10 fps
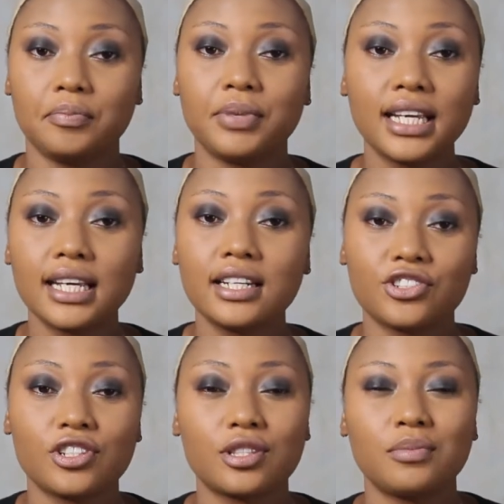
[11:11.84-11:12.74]
baking
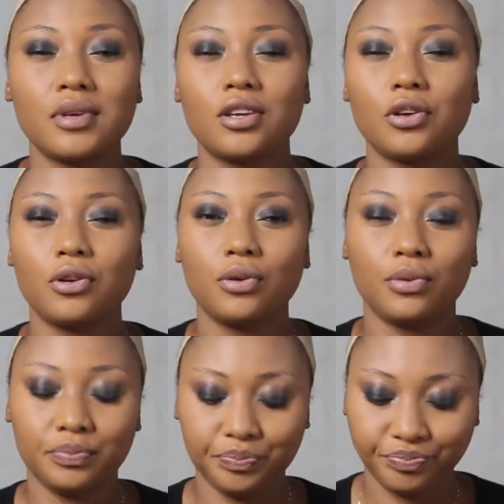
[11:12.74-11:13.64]
is just to make
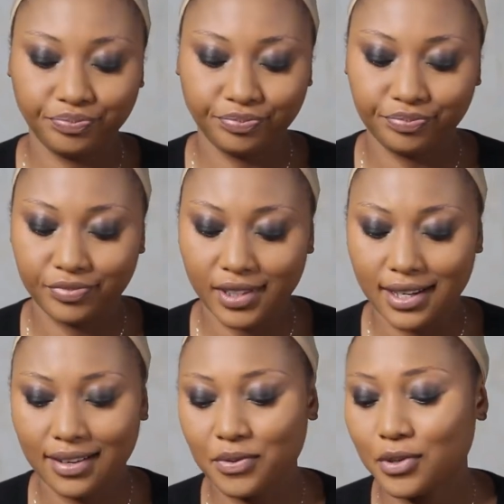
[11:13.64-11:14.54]
your.
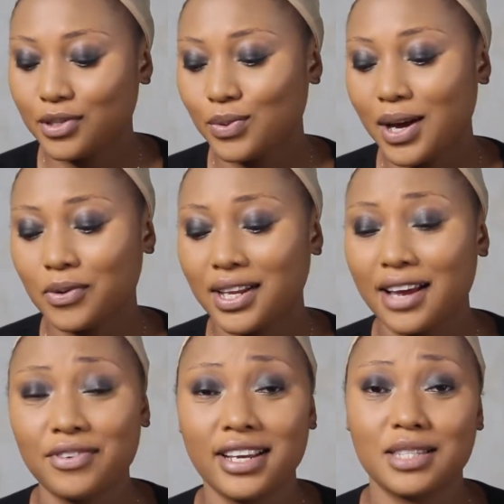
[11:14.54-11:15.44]
But how will
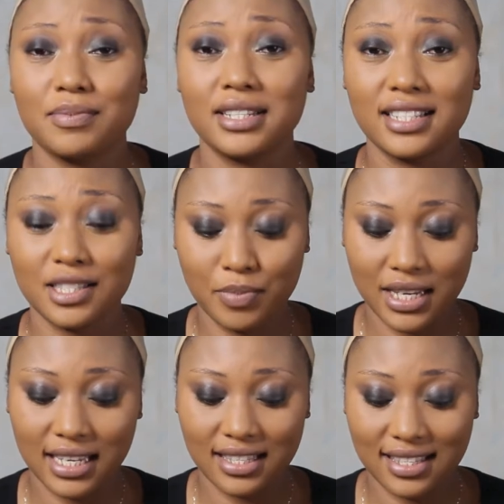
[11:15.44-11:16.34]
I explain this
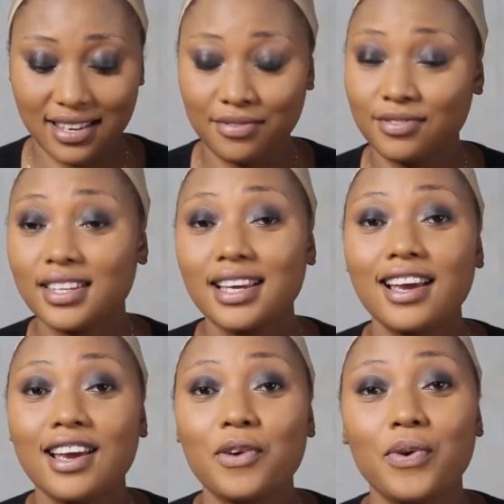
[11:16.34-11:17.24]
baking thing?
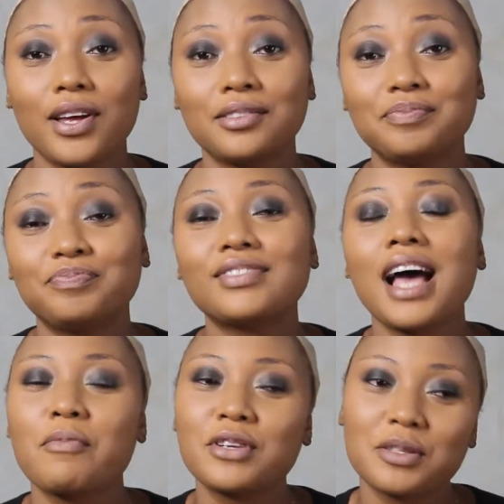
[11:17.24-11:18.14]
Well,
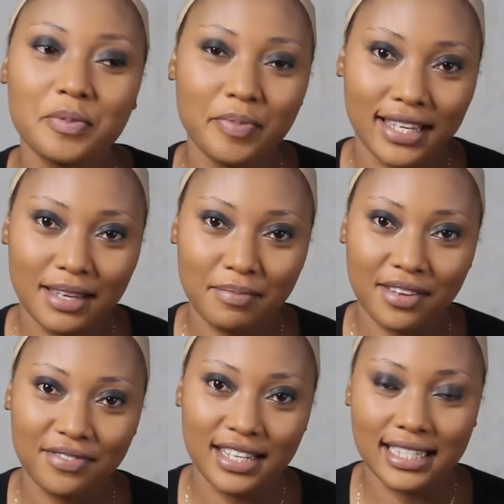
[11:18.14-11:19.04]
I'm going to be baking
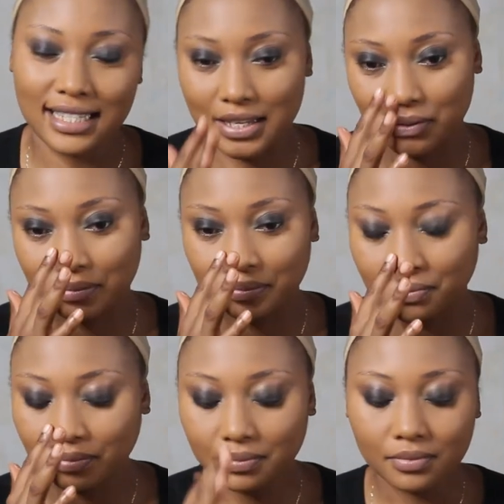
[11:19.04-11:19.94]
my face now.
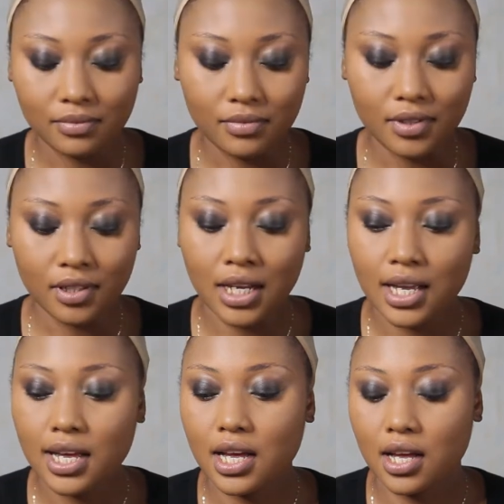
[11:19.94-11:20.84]

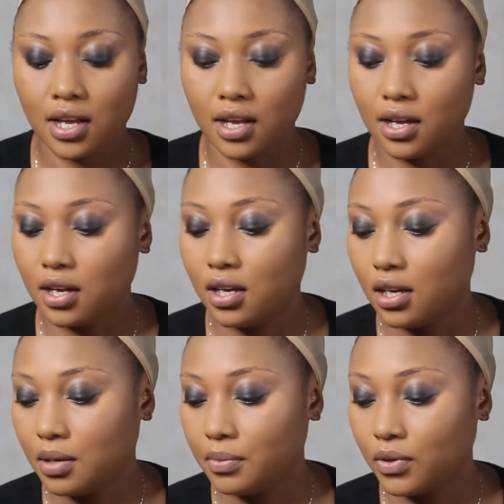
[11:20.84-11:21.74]

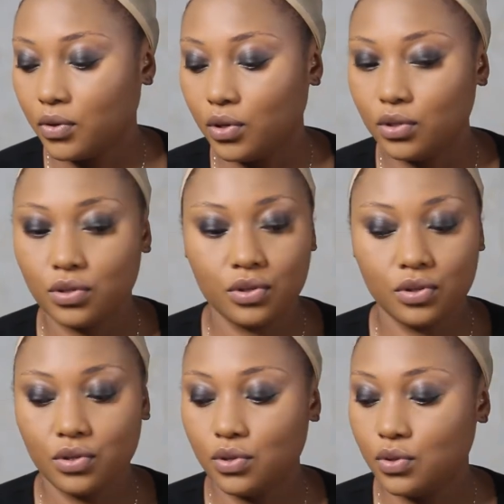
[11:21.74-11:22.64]
I'm going to
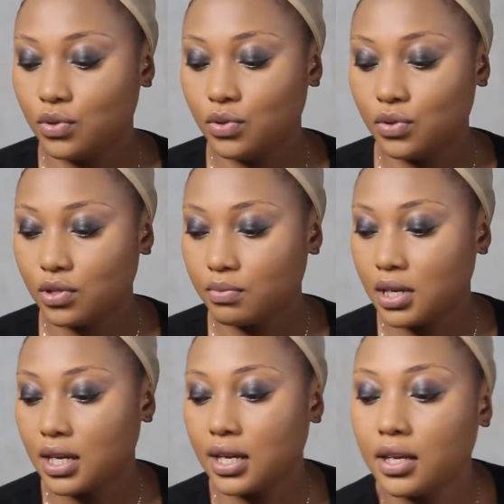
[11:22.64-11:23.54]
use
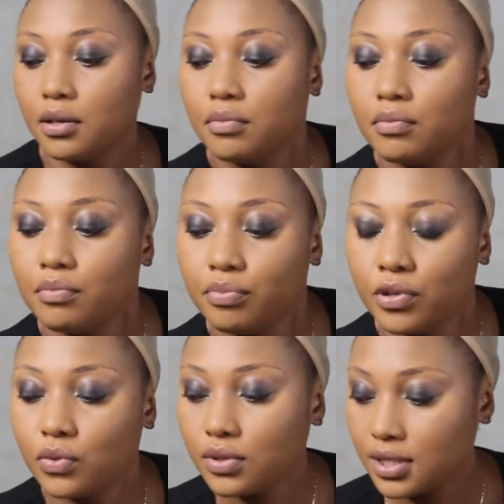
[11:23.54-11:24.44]
my
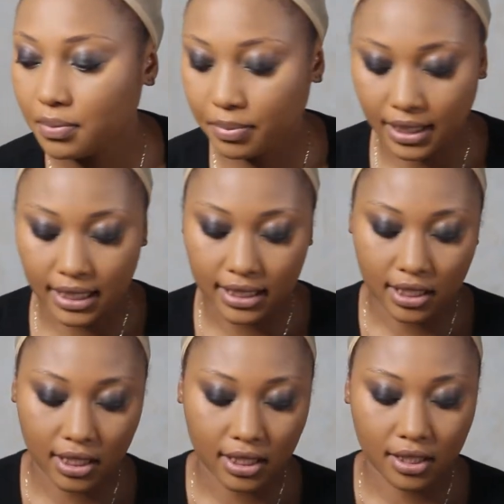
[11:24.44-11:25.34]
beauty
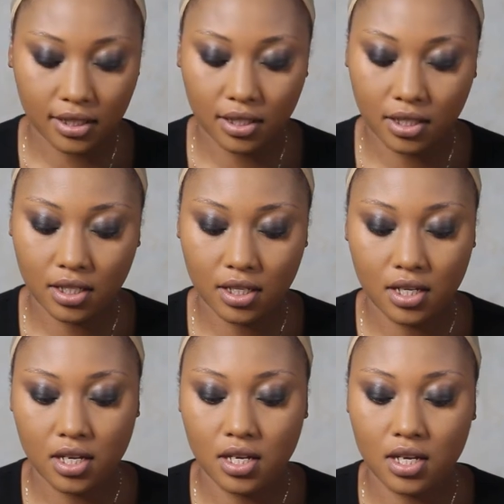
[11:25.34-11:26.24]
blender,
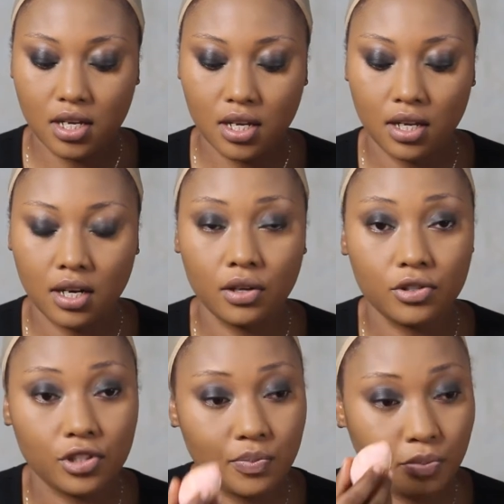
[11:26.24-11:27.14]
and
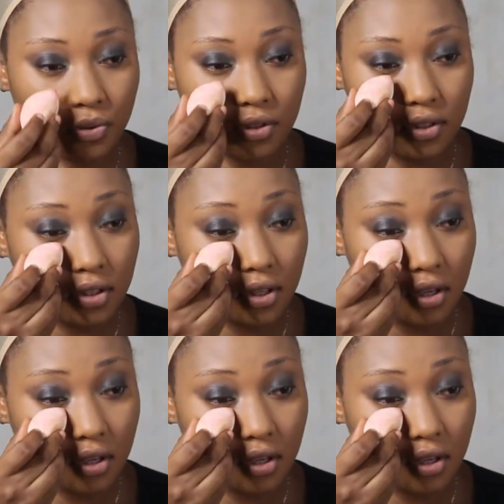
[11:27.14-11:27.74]
I'll just put